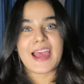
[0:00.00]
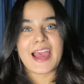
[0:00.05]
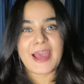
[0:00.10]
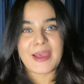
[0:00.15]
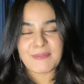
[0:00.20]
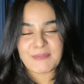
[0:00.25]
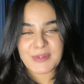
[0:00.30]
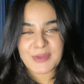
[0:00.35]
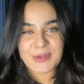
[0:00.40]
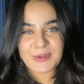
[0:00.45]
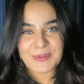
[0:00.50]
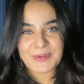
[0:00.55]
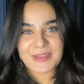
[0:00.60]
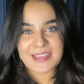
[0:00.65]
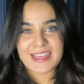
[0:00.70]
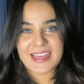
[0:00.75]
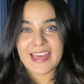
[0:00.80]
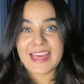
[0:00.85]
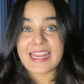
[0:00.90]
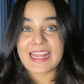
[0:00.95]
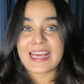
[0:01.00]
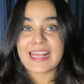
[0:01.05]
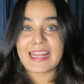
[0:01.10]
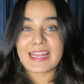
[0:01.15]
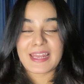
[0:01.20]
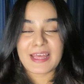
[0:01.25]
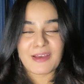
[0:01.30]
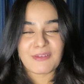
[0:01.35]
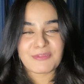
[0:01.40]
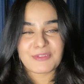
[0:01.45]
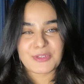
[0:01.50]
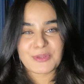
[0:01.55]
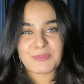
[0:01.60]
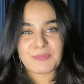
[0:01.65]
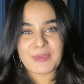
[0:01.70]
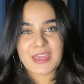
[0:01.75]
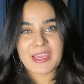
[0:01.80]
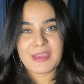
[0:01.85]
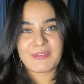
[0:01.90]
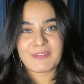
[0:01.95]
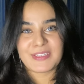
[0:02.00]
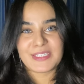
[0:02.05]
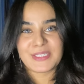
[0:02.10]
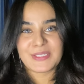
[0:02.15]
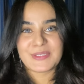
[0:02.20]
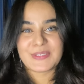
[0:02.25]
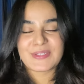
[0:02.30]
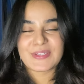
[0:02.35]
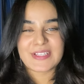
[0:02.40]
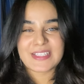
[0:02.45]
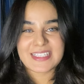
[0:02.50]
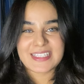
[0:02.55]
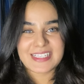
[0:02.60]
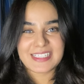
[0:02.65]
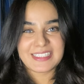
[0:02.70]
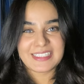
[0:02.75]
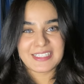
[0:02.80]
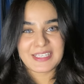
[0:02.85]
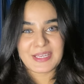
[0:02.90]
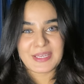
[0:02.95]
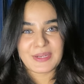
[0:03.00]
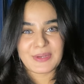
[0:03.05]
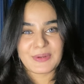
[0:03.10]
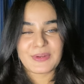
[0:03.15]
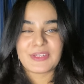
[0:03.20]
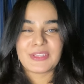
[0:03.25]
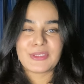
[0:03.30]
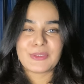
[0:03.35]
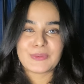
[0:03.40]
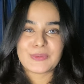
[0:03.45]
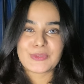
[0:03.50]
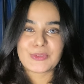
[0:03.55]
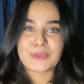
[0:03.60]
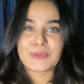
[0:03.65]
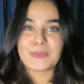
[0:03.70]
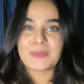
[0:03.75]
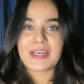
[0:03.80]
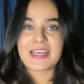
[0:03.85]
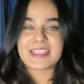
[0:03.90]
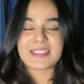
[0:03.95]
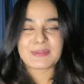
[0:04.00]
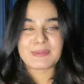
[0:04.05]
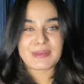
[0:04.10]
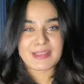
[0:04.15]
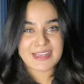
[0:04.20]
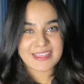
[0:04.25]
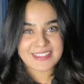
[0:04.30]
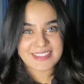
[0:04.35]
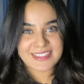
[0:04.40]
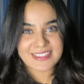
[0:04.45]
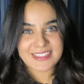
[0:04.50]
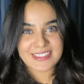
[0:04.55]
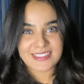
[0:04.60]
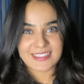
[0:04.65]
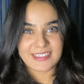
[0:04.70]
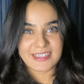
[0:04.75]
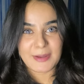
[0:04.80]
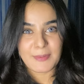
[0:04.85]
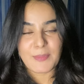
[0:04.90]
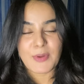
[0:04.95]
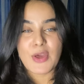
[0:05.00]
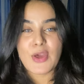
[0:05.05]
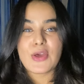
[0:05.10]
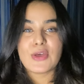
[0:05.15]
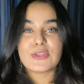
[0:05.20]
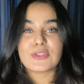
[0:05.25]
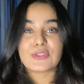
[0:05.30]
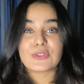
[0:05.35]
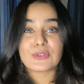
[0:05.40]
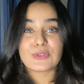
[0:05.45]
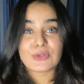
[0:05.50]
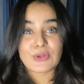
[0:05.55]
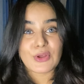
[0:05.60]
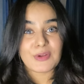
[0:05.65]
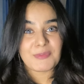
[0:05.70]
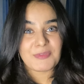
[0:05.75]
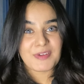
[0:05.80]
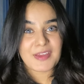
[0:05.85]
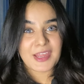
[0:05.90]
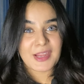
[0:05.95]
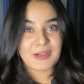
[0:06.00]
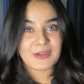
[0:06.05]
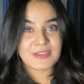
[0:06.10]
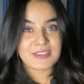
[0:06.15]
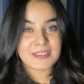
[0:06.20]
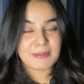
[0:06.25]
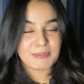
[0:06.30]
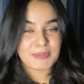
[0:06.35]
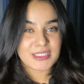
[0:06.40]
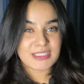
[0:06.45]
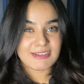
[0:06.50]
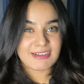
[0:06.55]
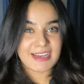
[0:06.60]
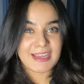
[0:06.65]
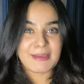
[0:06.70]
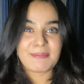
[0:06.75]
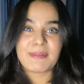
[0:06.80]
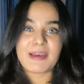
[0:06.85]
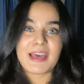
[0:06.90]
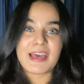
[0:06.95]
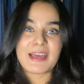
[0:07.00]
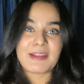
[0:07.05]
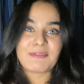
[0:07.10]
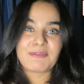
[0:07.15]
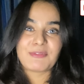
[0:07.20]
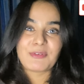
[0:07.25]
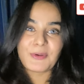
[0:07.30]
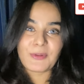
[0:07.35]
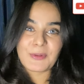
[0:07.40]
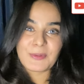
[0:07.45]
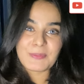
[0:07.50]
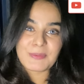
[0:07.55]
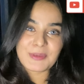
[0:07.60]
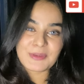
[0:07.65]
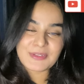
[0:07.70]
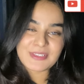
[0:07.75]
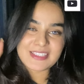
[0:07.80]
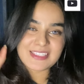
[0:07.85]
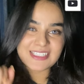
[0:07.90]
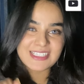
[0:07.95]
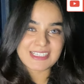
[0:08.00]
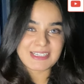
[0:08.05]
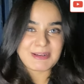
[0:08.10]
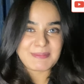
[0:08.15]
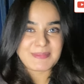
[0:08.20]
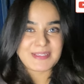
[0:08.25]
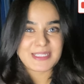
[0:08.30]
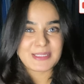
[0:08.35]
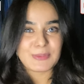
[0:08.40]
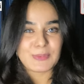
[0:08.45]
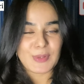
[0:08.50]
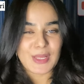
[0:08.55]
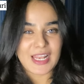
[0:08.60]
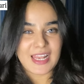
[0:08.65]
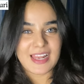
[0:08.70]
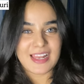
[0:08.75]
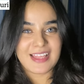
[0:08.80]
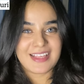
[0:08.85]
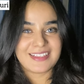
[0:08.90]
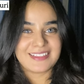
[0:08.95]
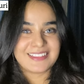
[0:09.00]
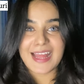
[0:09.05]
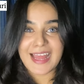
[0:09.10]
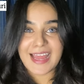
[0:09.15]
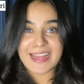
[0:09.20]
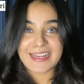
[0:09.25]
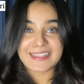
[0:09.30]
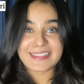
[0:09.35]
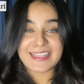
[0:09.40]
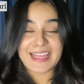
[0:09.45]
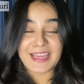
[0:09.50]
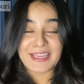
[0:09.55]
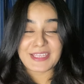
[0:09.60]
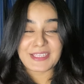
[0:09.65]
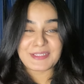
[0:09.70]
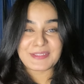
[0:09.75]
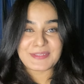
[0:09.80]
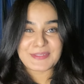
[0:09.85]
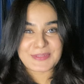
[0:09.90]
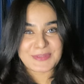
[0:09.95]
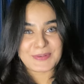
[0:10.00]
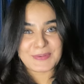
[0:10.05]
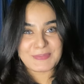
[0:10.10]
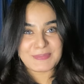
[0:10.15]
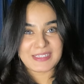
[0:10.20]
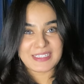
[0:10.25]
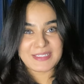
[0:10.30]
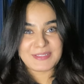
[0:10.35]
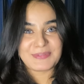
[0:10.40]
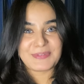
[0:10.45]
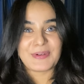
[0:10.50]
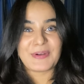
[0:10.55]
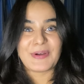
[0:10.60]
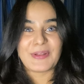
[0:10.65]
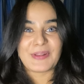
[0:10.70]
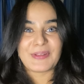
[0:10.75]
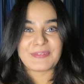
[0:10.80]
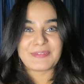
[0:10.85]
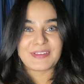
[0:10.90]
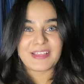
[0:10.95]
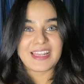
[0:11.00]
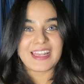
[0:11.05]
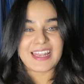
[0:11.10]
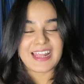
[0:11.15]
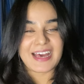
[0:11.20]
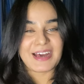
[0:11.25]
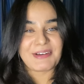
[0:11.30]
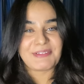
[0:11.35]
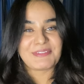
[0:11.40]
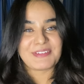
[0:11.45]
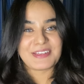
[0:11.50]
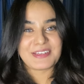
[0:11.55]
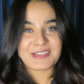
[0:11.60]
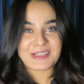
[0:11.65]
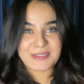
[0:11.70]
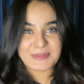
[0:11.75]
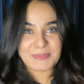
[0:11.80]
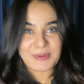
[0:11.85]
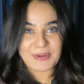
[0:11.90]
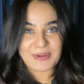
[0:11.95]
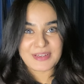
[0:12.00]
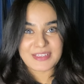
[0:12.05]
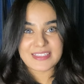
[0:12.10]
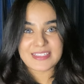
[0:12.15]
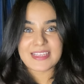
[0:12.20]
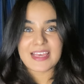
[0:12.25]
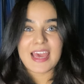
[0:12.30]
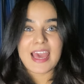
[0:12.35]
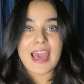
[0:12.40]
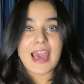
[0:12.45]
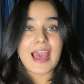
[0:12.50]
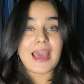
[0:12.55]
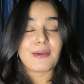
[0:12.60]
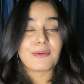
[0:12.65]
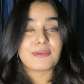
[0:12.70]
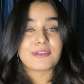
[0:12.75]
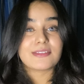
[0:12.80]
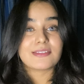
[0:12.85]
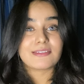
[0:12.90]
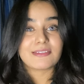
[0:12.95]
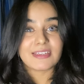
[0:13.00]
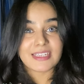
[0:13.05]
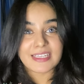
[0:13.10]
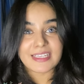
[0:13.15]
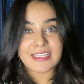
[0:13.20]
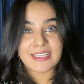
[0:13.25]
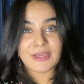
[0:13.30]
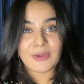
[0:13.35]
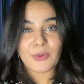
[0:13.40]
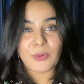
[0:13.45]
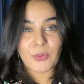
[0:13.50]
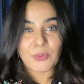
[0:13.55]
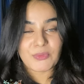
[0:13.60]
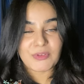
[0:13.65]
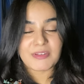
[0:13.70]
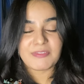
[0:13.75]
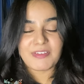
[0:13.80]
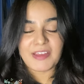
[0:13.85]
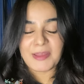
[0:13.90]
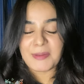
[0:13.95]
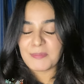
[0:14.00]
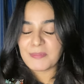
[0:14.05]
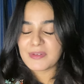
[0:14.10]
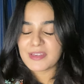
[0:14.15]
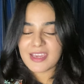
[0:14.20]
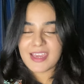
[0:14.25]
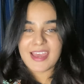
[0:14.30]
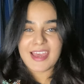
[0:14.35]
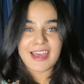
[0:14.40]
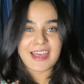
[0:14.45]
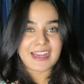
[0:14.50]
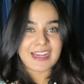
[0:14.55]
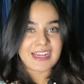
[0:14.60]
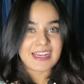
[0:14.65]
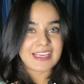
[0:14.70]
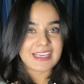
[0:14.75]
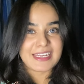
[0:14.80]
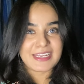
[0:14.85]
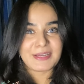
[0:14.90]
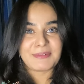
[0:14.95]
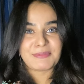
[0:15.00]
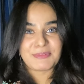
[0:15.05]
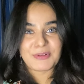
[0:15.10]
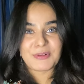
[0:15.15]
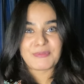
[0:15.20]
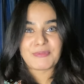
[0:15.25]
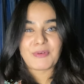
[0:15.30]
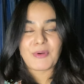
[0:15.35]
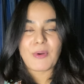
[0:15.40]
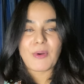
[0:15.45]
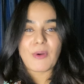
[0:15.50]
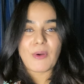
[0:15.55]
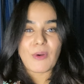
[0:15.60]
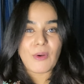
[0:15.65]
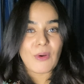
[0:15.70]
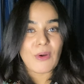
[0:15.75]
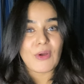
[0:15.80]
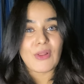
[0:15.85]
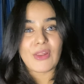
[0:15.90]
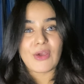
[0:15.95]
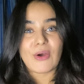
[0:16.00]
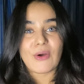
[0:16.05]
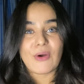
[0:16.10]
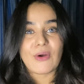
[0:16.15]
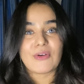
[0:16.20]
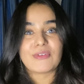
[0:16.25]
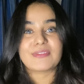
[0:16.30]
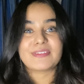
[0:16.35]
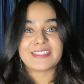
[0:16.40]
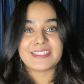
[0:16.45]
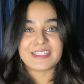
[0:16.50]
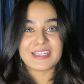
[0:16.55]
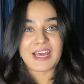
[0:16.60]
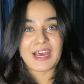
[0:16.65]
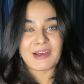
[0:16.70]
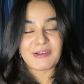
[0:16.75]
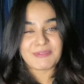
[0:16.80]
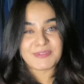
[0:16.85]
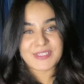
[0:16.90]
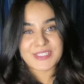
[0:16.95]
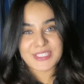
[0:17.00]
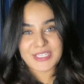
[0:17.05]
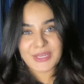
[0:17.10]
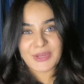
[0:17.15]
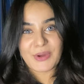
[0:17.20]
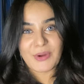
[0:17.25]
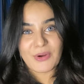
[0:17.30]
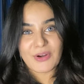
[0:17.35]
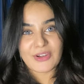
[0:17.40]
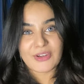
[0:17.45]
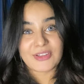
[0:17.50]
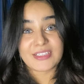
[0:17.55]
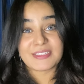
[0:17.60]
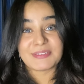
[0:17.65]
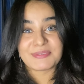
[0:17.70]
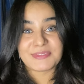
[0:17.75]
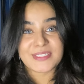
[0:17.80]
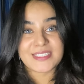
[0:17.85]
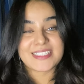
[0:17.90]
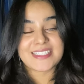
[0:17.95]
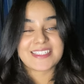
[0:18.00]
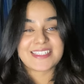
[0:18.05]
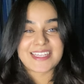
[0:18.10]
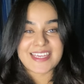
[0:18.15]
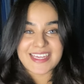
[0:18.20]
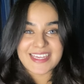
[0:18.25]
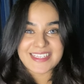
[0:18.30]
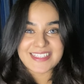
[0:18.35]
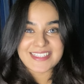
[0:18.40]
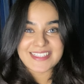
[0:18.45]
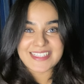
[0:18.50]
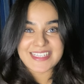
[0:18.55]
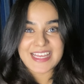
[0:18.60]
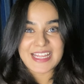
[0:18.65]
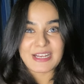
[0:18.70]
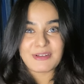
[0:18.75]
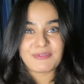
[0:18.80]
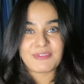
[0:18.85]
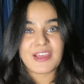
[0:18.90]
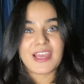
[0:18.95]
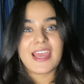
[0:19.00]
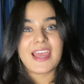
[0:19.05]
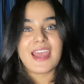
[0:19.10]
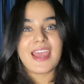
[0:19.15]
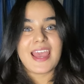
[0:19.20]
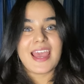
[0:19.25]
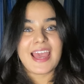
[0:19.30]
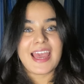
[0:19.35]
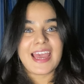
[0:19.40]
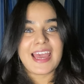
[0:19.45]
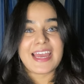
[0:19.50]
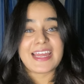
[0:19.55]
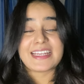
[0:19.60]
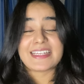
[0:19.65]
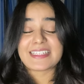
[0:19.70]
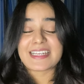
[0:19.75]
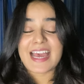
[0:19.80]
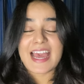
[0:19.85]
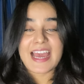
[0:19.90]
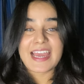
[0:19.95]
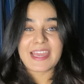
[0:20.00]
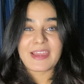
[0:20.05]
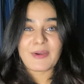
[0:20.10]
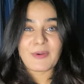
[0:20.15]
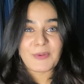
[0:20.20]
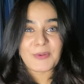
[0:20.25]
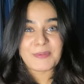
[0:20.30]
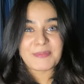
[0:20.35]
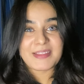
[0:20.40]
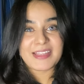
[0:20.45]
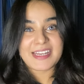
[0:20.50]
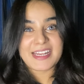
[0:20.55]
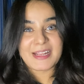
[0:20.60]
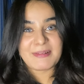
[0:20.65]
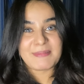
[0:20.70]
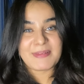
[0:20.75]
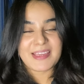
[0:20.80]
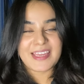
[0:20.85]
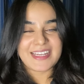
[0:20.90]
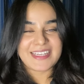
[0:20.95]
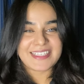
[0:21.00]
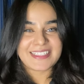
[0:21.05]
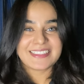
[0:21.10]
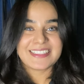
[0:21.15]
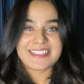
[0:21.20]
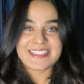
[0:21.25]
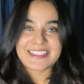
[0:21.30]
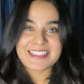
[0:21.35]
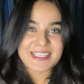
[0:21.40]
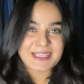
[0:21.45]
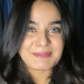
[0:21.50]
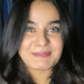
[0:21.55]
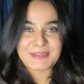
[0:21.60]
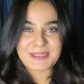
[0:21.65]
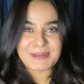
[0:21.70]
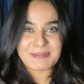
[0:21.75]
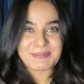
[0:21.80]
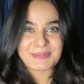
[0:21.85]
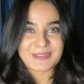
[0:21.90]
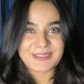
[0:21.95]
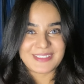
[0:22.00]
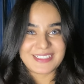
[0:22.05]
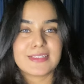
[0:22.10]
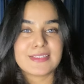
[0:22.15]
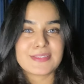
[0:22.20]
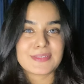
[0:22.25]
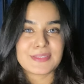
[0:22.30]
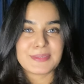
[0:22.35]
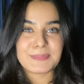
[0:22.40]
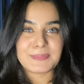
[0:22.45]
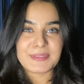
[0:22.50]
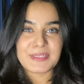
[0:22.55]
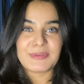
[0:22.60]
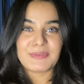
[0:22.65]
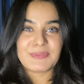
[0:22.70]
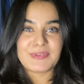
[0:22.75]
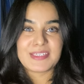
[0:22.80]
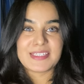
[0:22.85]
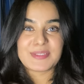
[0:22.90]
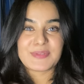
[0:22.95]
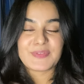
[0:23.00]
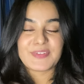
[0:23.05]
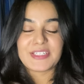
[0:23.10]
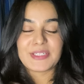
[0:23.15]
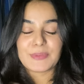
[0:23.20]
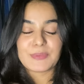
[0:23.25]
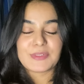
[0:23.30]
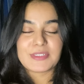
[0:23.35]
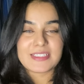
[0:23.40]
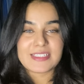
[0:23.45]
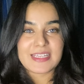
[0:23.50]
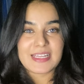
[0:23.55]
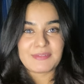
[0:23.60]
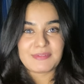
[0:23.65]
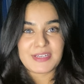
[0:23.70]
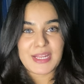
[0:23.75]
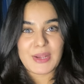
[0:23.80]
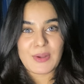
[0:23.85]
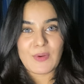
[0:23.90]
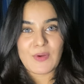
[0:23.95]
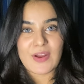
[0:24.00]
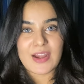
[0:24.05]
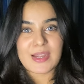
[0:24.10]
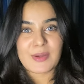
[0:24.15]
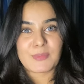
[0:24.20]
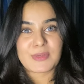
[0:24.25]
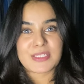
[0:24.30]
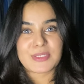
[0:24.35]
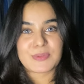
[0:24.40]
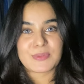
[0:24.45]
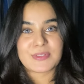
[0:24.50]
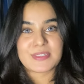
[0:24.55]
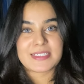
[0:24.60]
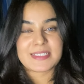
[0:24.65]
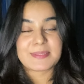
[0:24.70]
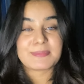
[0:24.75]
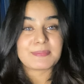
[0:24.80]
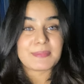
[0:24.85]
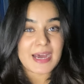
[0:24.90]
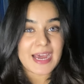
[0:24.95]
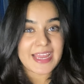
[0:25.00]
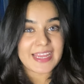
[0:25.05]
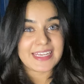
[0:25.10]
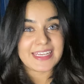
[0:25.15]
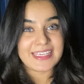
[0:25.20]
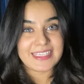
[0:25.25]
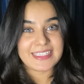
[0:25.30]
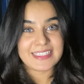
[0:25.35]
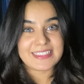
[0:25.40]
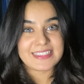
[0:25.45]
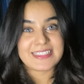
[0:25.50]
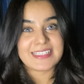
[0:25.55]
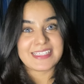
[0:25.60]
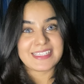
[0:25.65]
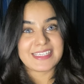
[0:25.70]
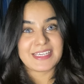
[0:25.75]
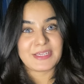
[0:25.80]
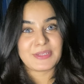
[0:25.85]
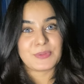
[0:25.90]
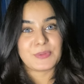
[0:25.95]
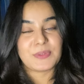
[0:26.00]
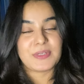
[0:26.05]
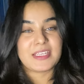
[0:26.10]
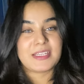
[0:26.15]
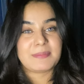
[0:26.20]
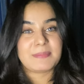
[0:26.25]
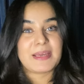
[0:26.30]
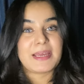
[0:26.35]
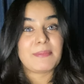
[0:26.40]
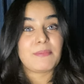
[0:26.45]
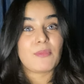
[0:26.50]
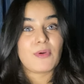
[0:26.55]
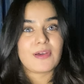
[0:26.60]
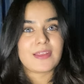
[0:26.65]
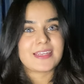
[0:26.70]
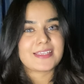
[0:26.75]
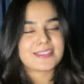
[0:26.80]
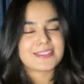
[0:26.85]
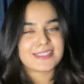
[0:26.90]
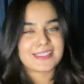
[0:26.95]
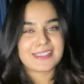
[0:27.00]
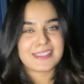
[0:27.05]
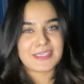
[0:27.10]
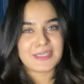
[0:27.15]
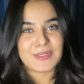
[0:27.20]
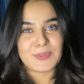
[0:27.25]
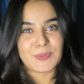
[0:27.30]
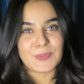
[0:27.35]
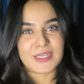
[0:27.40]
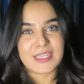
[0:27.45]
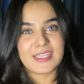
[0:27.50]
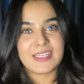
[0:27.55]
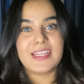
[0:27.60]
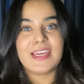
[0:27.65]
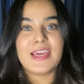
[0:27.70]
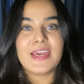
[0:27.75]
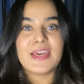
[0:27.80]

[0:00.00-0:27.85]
I'm Gowri and I love to make videos on skincare on YouTube as well as Instagram. So do not forget to subscribe and follow me on Instagram as well. And thank you so much for all of your love and response. I was really overwhelmed and grateful for all of the love which I got on the first day itself, and I hope that I'll be getting the same support. So the previous video was loved a lot, which was my daily skincare routine, my morning skincare routine.